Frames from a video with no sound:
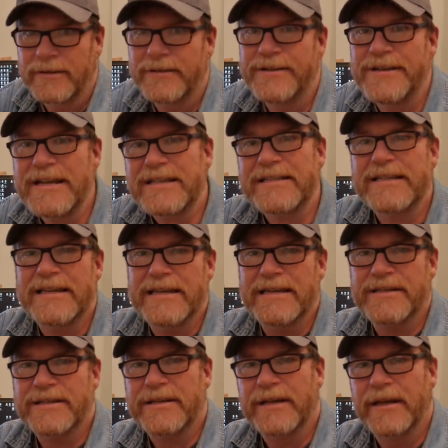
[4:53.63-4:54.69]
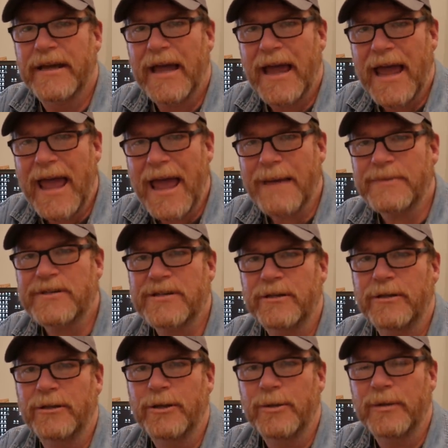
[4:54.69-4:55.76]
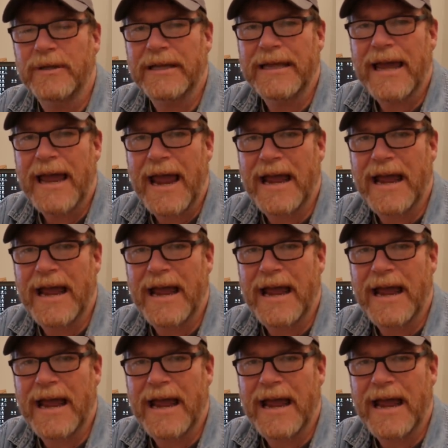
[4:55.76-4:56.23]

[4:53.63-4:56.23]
This is absolutely